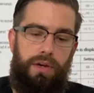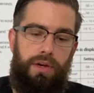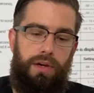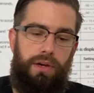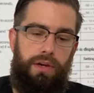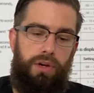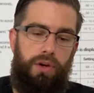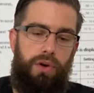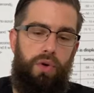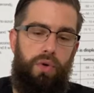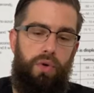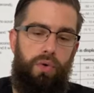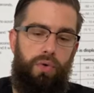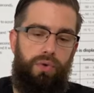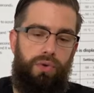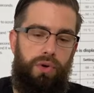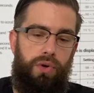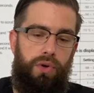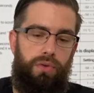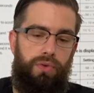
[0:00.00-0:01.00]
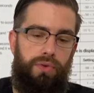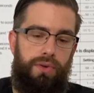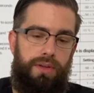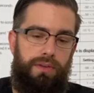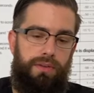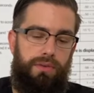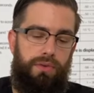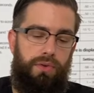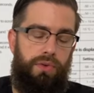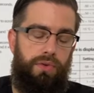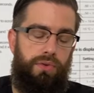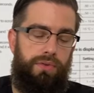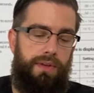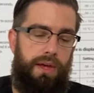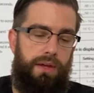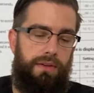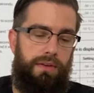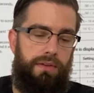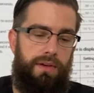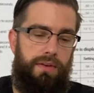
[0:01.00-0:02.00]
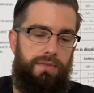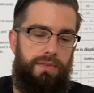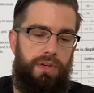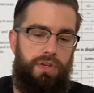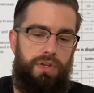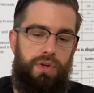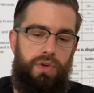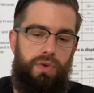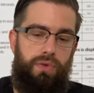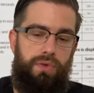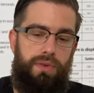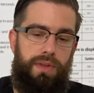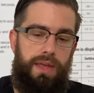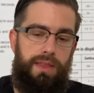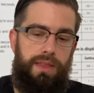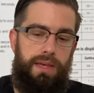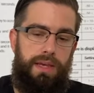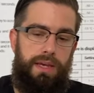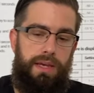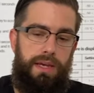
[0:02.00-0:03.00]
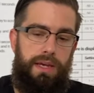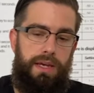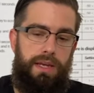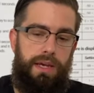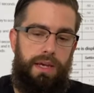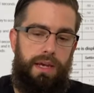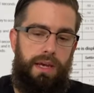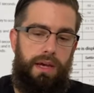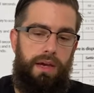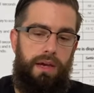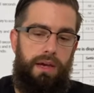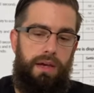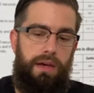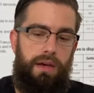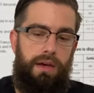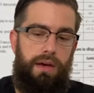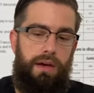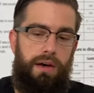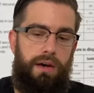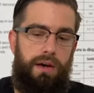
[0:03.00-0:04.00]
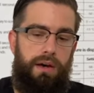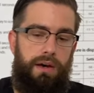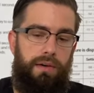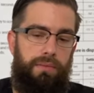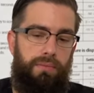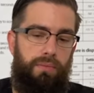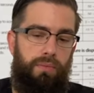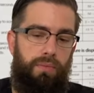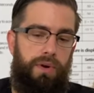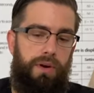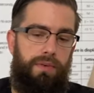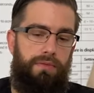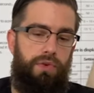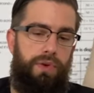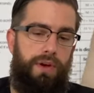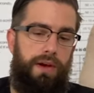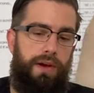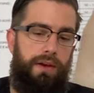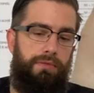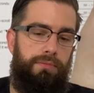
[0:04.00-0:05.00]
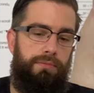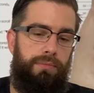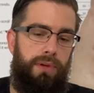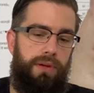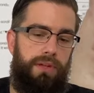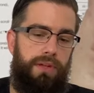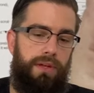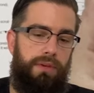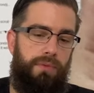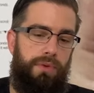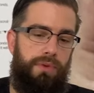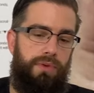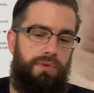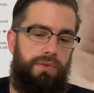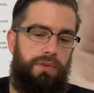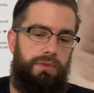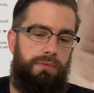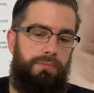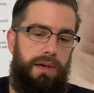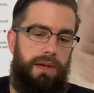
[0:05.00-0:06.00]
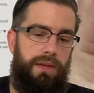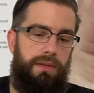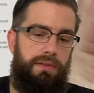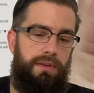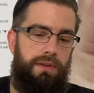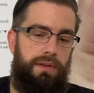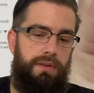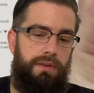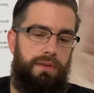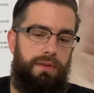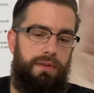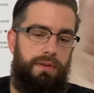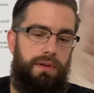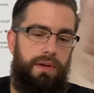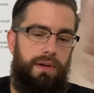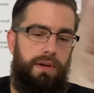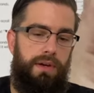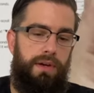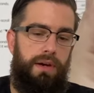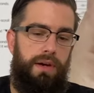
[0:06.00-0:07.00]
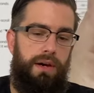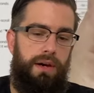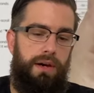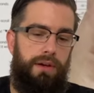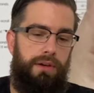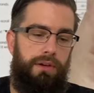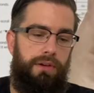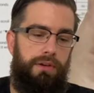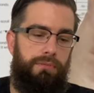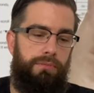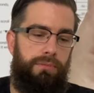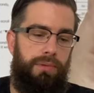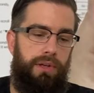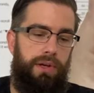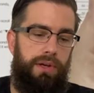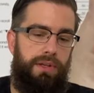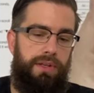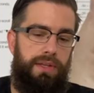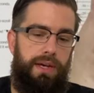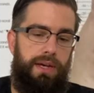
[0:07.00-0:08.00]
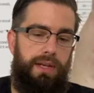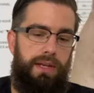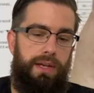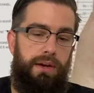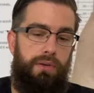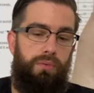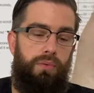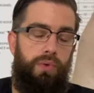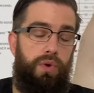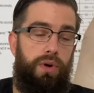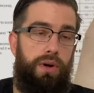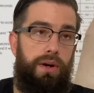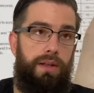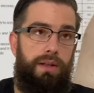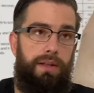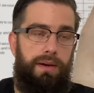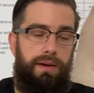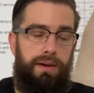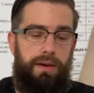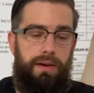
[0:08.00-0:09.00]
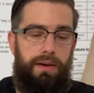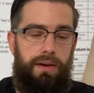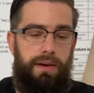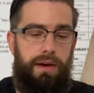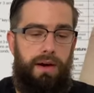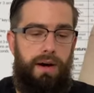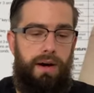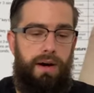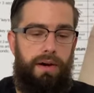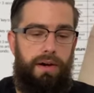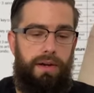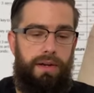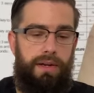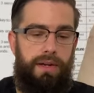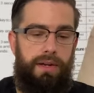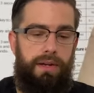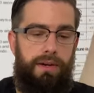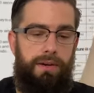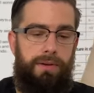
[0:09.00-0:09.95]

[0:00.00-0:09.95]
uh, cold, colder than so it goes down to 72. Then the heating, um, whatever you have plugged in, whether it's a space heater, uh, is plugged in, it will click on,